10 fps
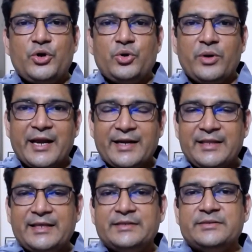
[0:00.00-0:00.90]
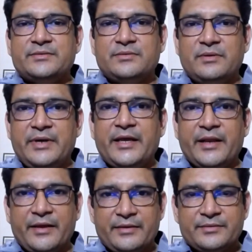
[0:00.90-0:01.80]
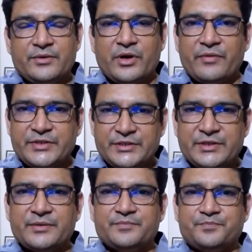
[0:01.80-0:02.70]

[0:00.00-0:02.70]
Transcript: to get this degree. Okay, which is a